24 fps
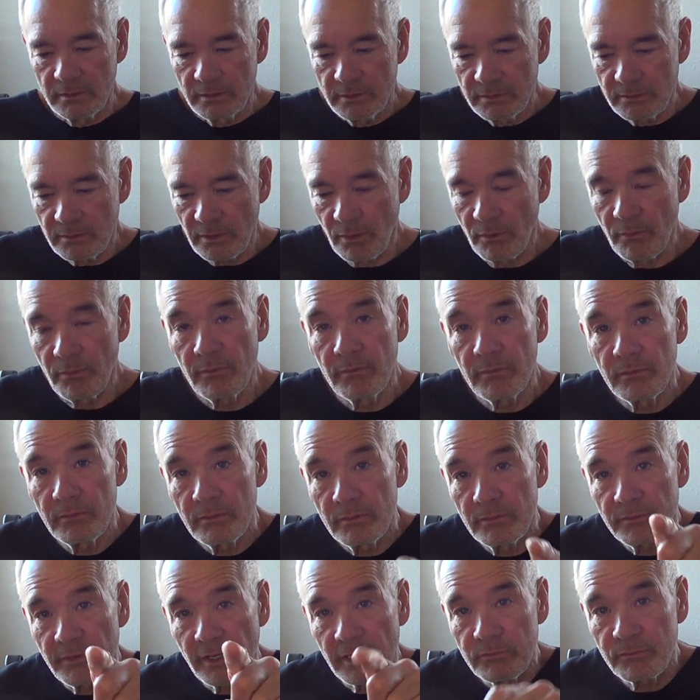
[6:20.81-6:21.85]
So
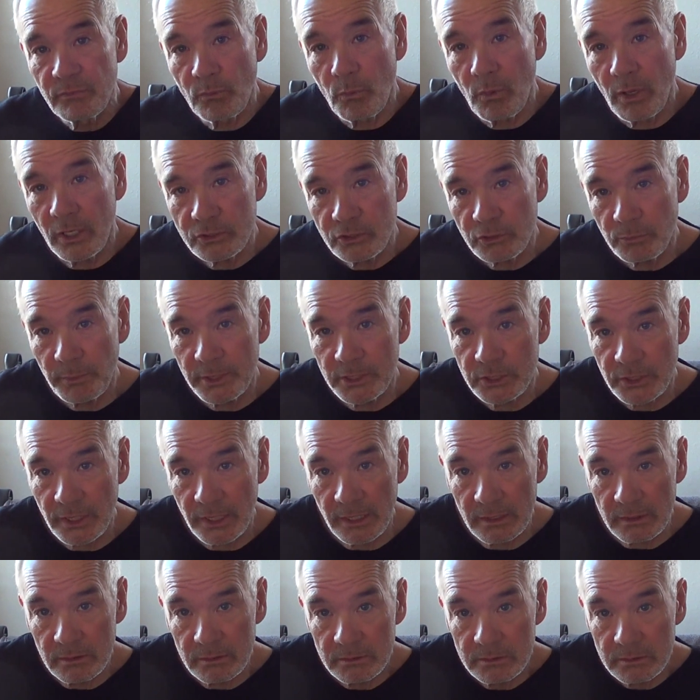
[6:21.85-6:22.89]
thanks for watching my
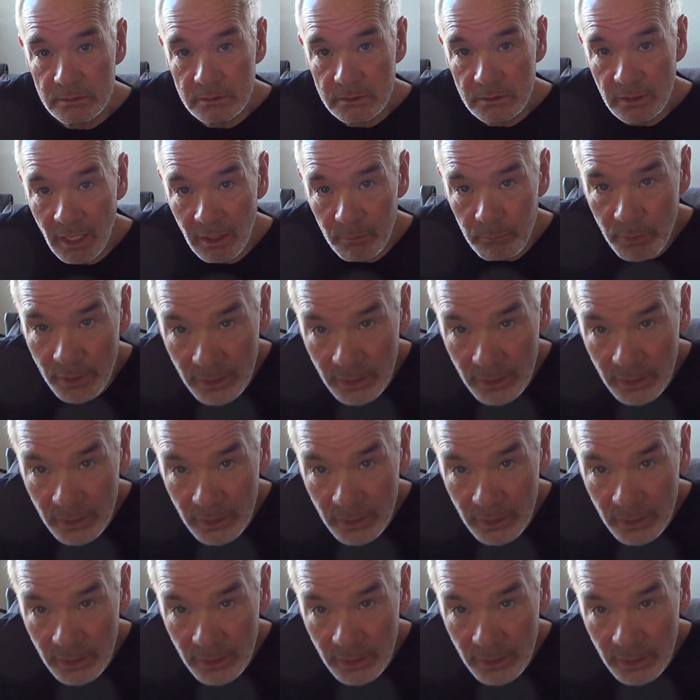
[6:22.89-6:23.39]
channel. God